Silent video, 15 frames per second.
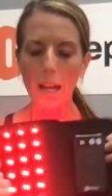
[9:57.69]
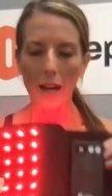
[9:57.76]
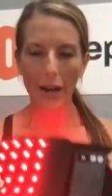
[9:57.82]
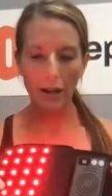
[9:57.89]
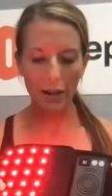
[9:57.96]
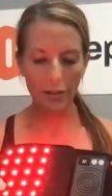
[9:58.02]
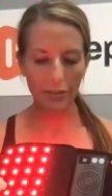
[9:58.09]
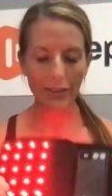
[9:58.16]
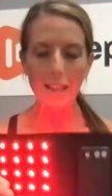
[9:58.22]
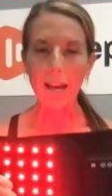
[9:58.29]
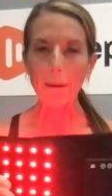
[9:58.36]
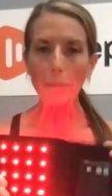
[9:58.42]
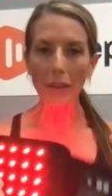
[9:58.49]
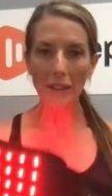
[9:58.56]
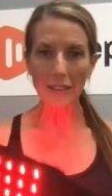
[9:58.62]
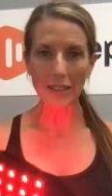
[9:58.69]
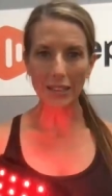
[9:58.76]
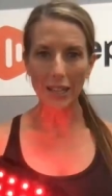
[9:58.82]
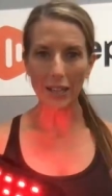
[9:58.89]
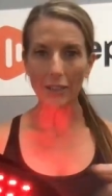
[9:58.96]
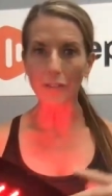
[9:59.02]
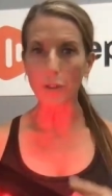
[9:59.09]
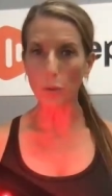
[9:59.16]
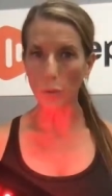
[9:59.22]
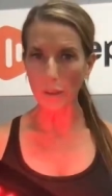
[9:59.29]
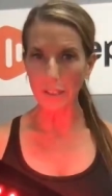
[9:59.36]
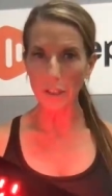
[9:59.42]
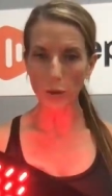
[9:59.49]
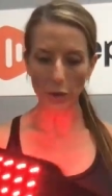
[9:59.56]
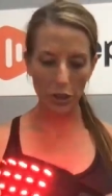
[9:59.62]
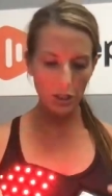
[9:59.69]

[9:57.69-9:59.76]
That being said, if you're wanting to